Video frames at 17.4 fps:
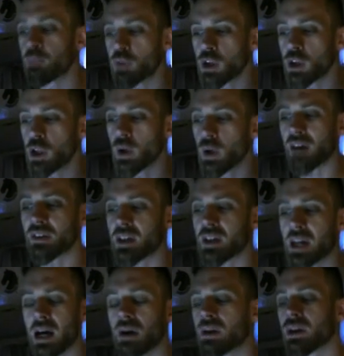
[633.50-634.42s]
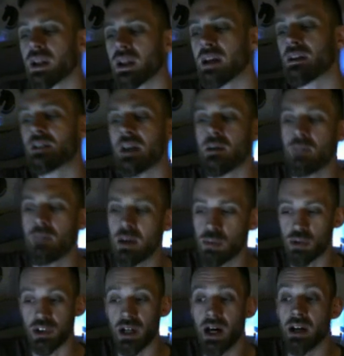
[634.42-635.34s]
you have to calculate it and be
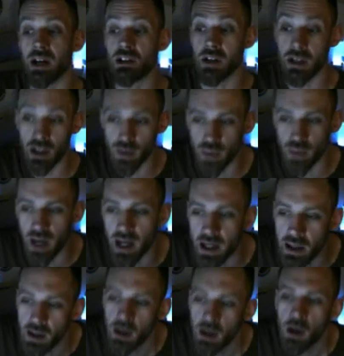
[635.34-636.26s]
precise, and you're right.